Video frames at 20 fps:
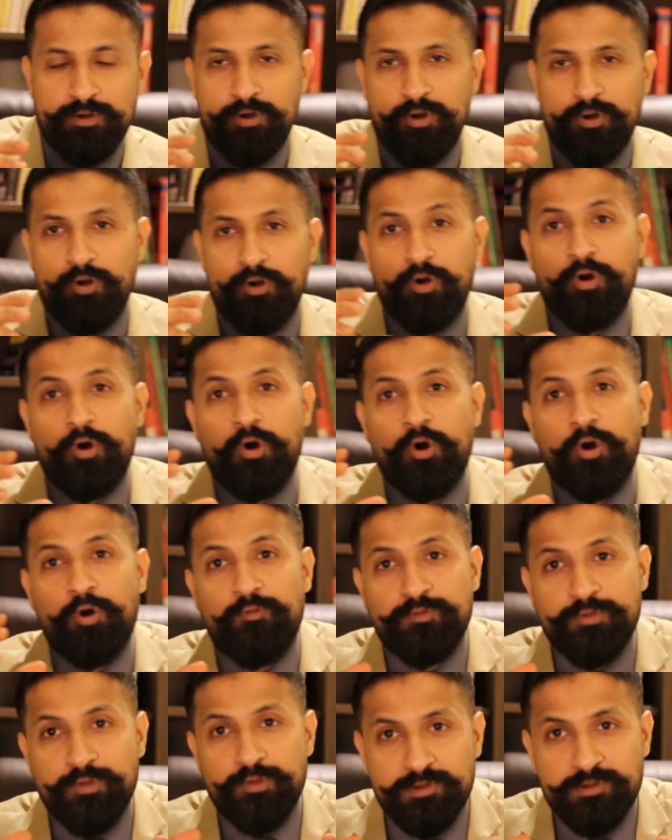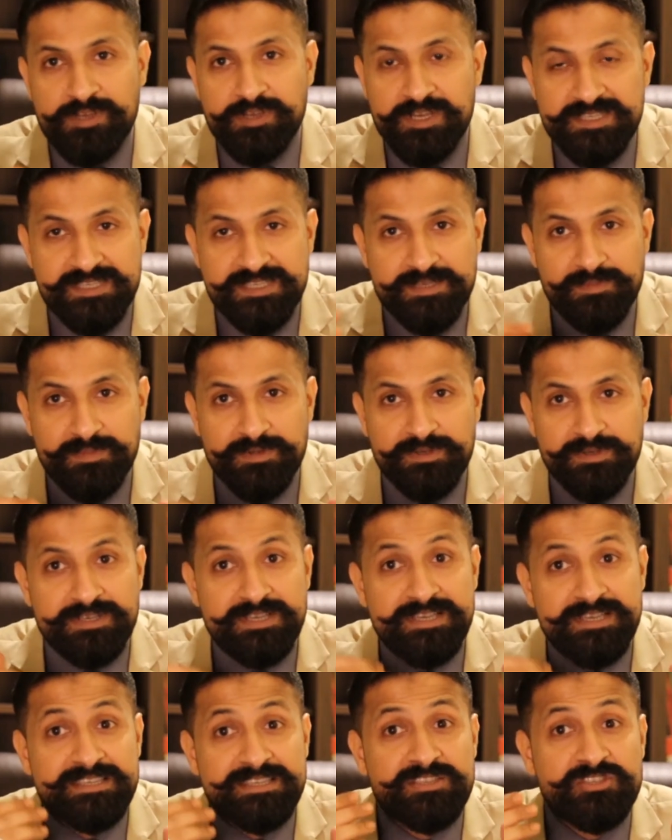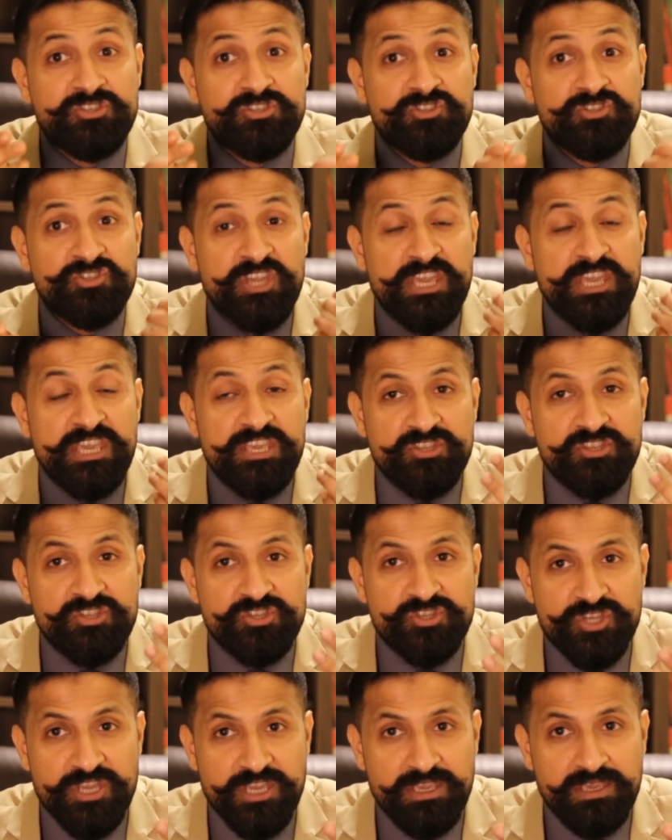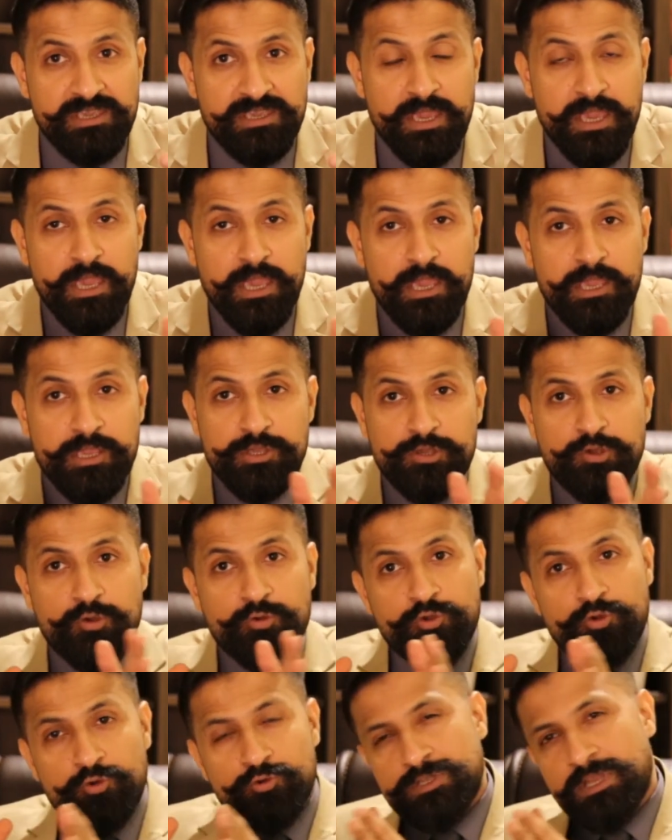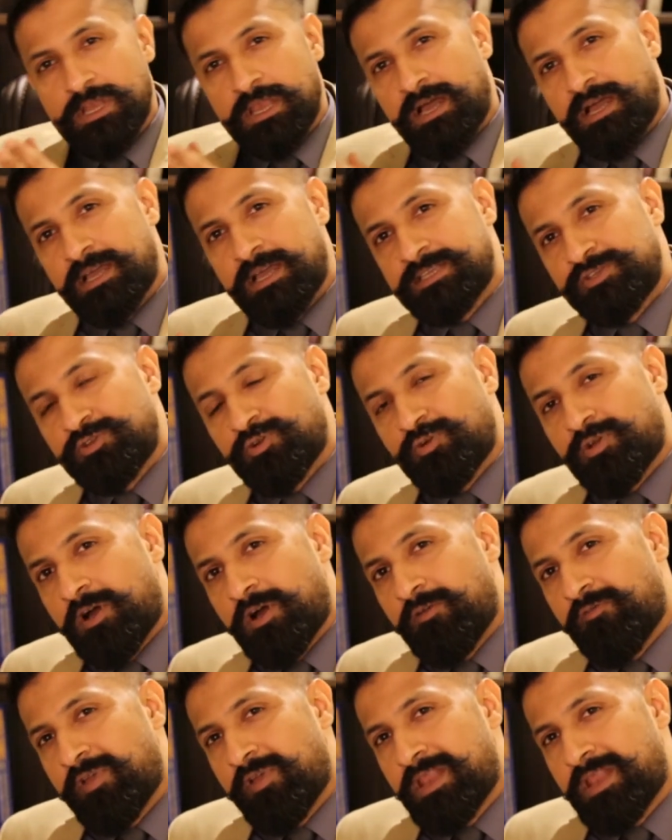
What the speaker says: of your customer is changing. You utilize your available